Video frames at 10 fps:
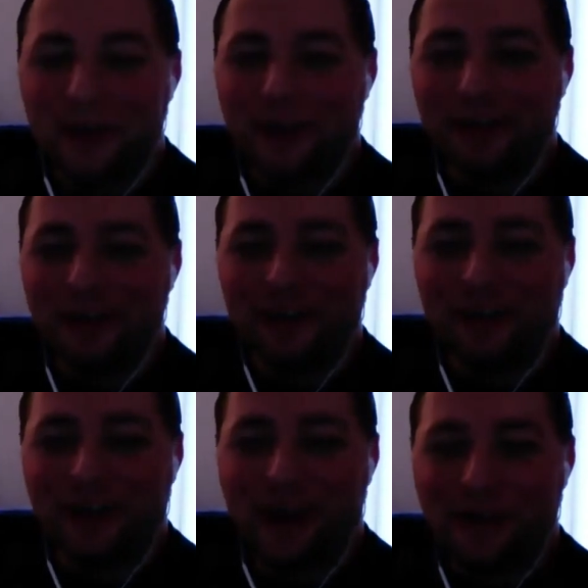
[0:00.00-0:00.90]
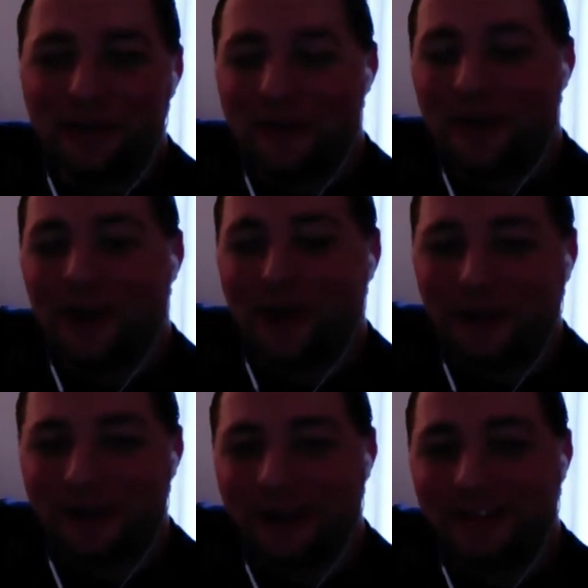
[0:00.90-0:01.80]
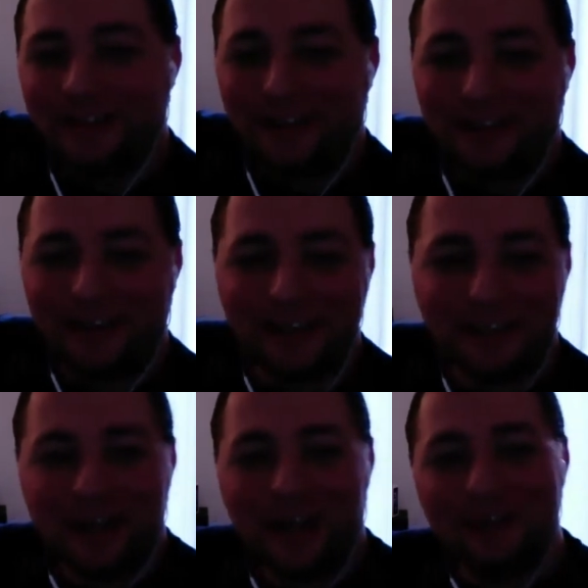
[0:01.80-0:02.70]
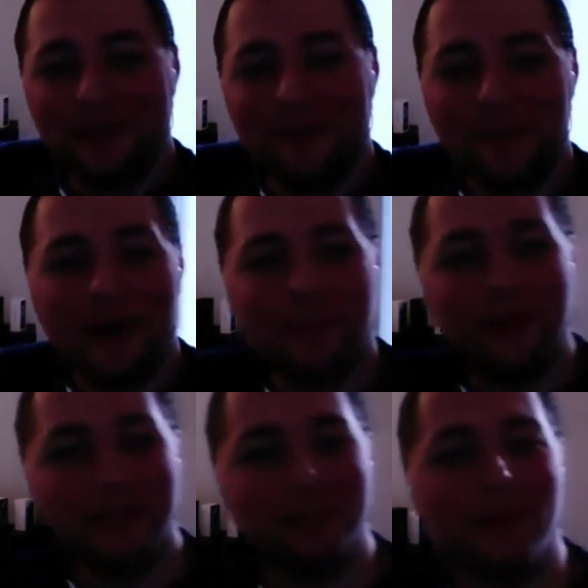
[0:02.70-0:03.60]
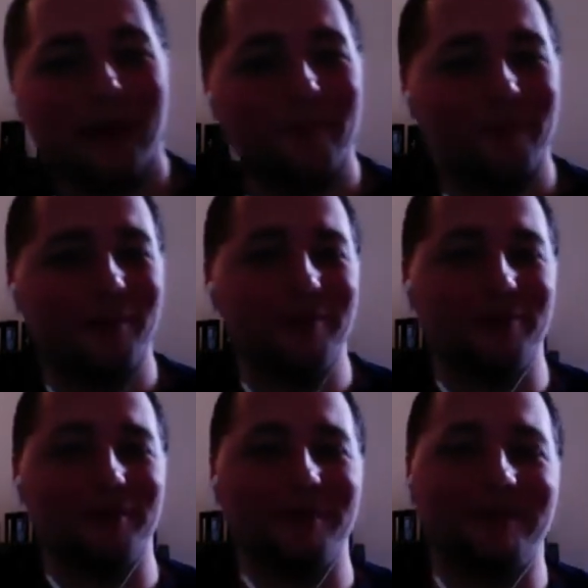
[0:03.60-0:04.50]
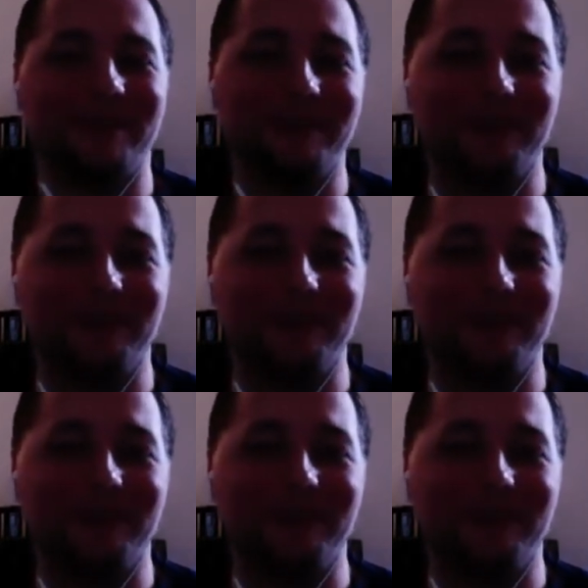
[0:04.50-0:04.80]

going to get the next gen console because of Battlefield, or are you